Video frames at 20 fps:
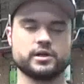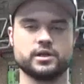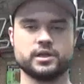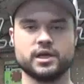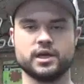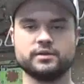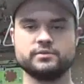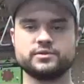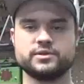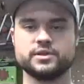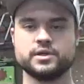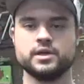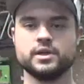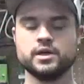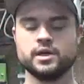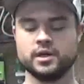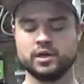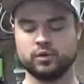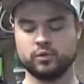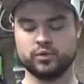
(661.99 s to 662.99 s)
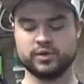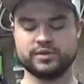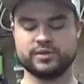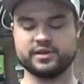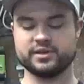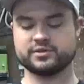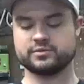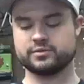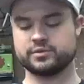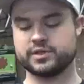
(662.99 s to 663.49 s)
gloves with
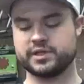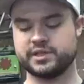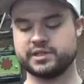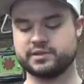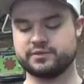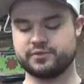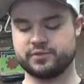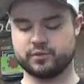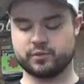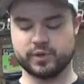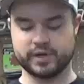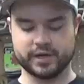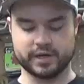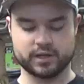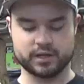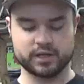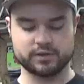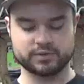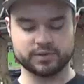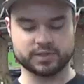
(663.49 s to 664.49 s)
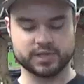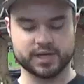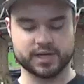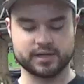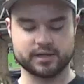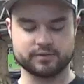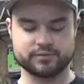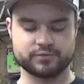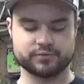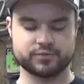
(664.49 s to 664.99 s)
this release. If you're wearing gloves, it's kind
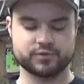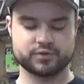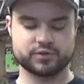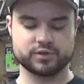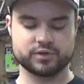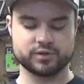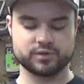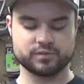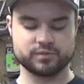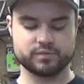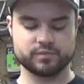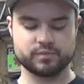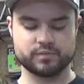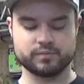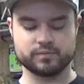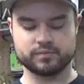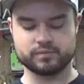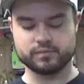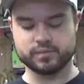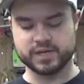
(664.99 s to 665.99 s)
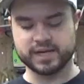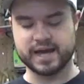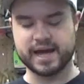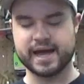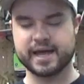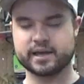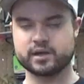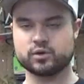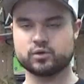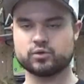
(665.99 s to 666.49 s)
of
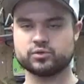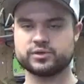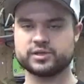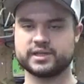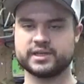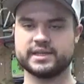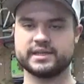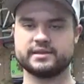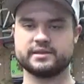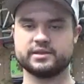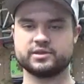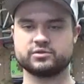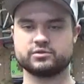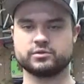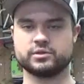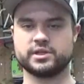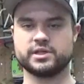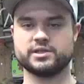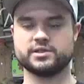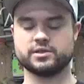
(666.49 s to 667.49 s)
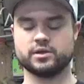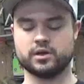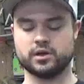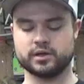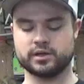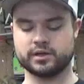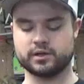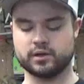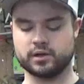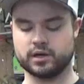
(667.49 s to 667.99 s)
maniacal to get this release on
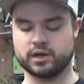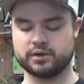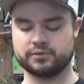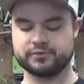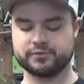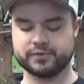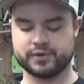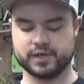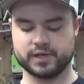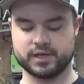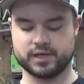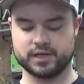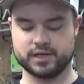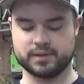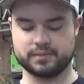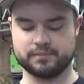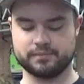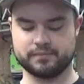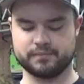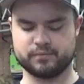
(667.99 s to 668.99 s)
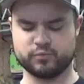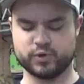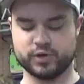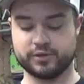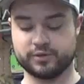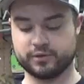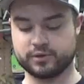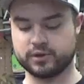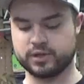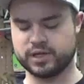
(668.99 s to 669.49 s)
and off with
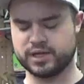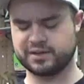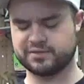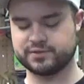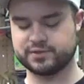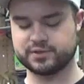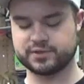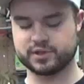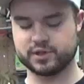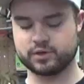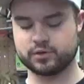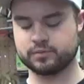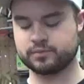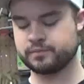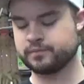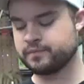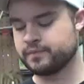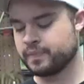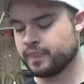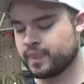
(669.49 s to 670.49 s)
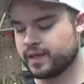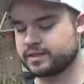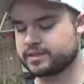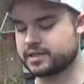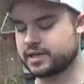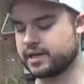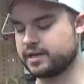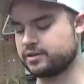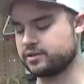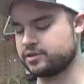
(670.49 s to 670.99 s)
your gloves. So that's
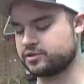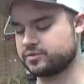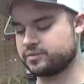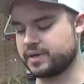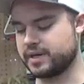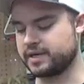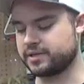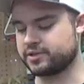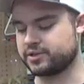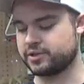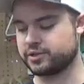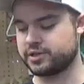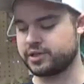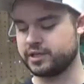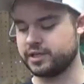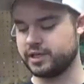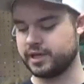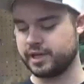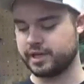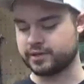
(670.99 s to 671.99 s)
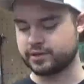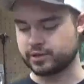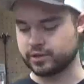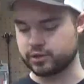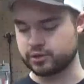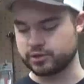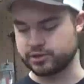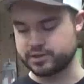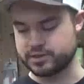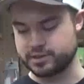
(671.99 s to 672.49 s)
kind of just my turkey and
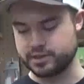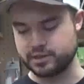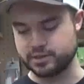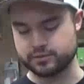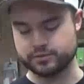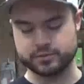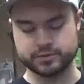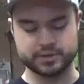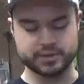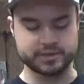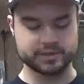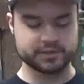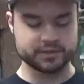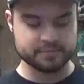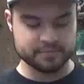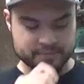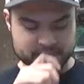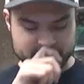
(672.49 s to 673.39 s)
early season release.